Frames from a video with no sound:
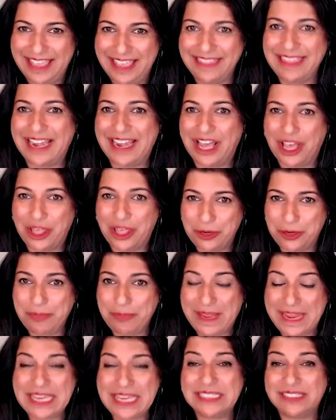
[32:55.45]
That other
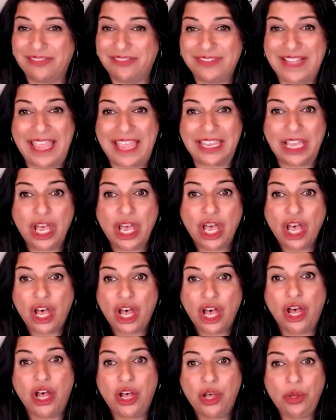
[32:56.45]
piece of like,
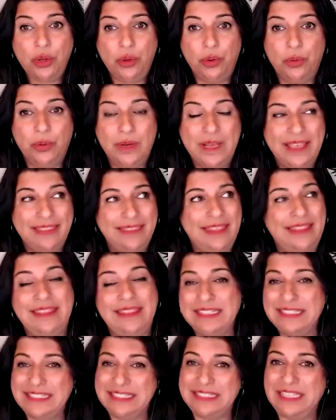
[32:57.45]
oh, that
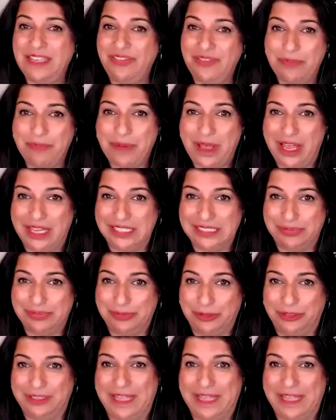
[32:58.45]
this is even possible.